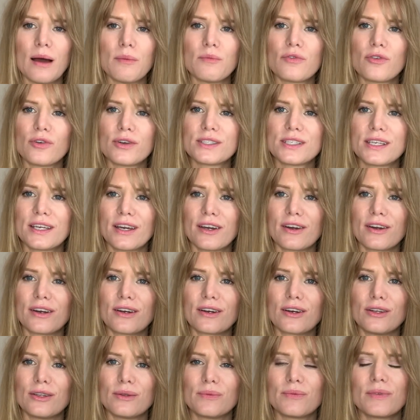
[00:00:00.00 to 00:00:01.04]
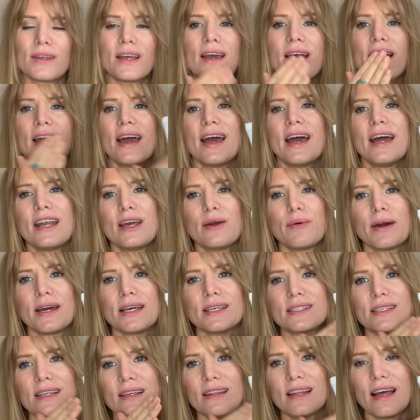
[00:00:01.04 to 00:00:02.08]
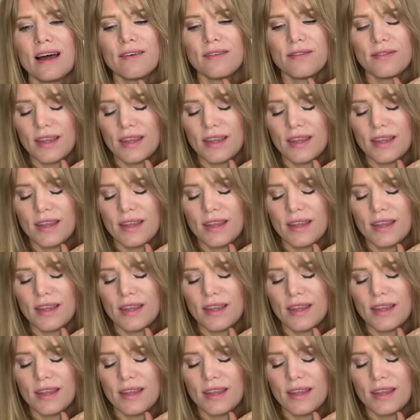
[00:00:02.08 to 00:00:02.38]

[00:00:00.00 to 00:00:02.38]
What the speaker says: 14 karat gold. Anyways, love